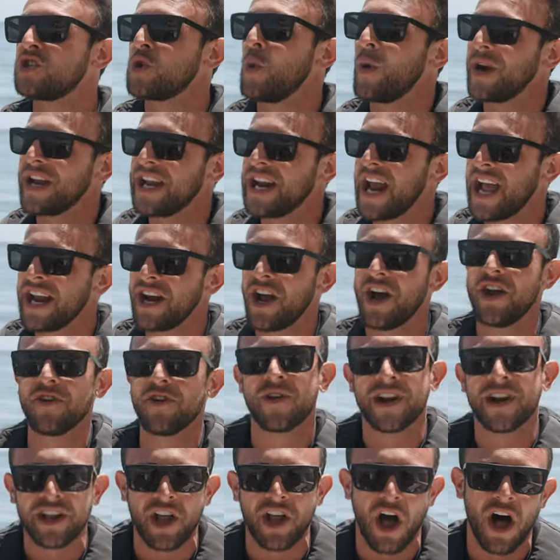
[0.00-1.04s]

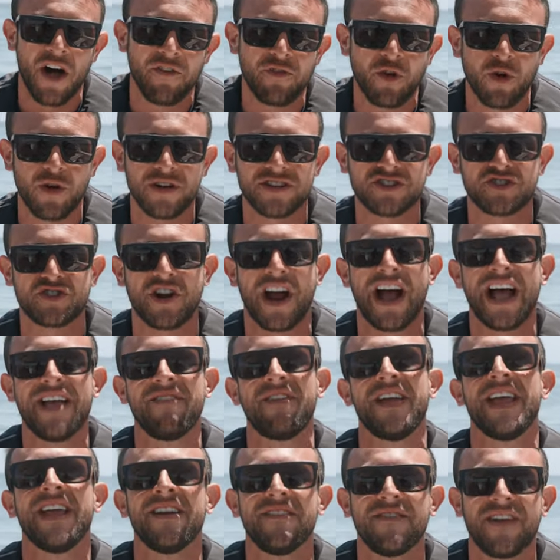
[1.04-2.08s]
2900 Golf Course Drive
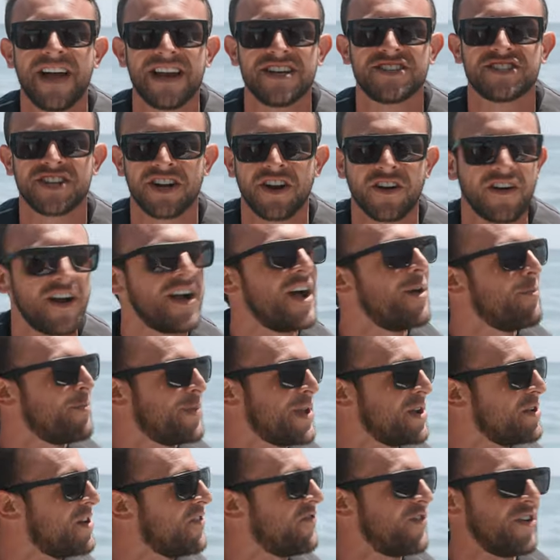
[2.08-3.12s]
in Ventura,
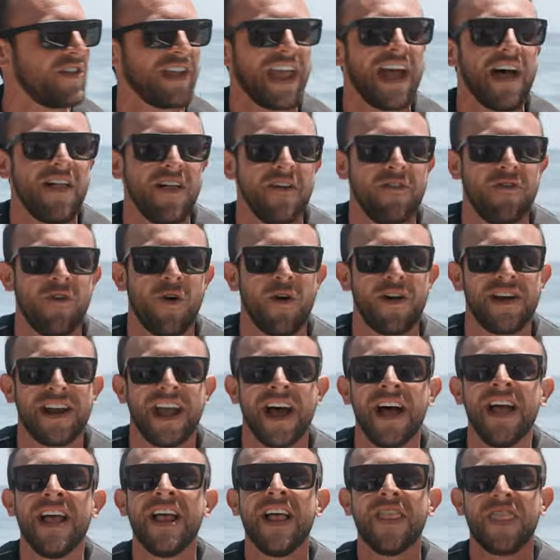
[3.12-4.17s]
beautiful
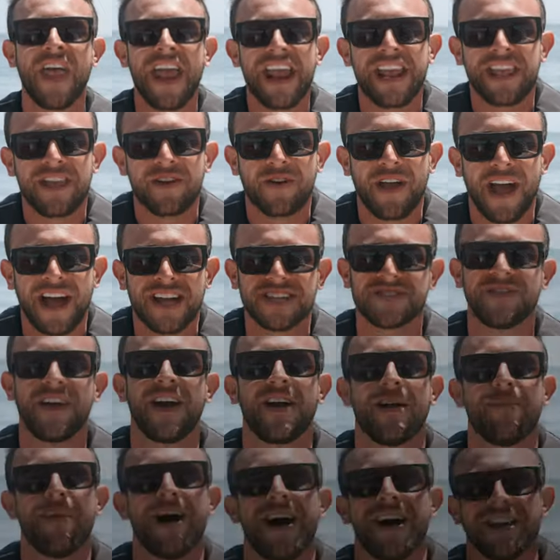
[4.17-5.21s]
California. Thank you guys
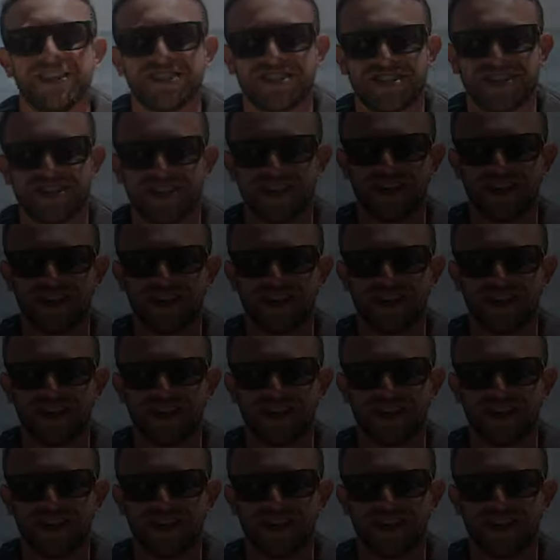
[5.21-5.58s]
very much.